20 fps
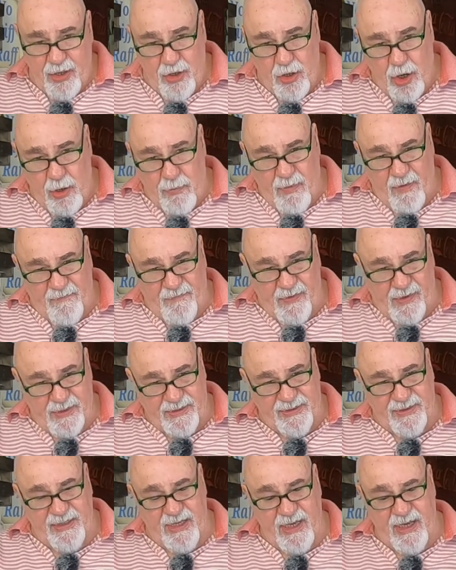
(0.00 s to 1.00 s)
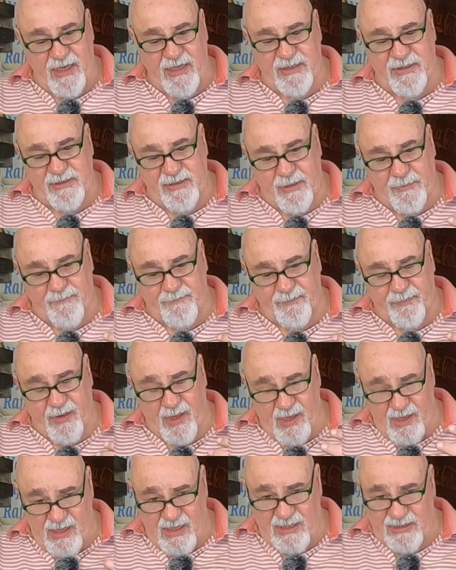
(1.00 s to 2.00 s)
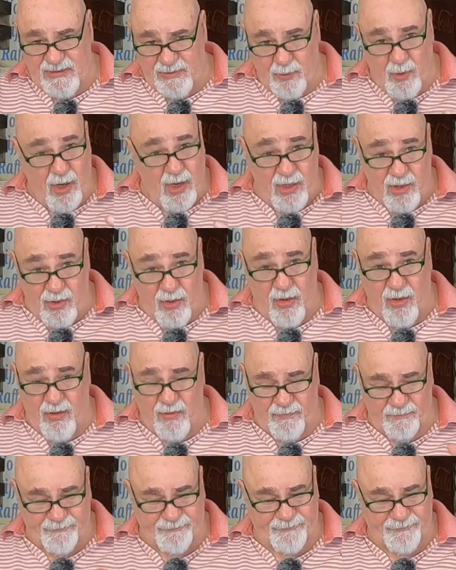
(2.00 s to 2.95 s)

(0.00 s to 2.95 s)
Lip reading: you know, on my first taste, that's what I got,